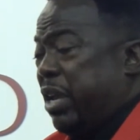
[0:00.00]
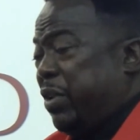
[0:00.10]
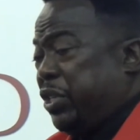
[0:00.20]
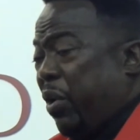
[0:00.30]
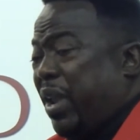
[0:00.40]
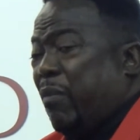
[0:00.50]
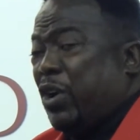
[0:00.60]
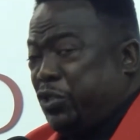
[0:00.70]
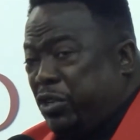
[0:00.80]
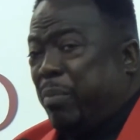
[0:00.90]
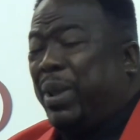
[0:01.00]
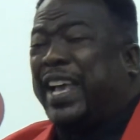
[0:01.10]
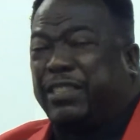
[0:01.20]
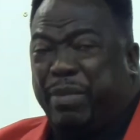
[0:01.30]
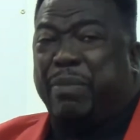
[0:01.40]
In return, I want you to
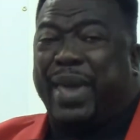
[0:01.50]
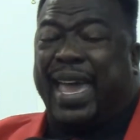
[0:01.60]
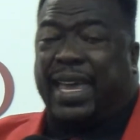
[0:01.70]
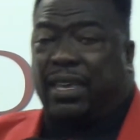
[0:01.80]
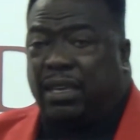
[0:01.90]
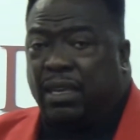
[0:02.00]
bless me back.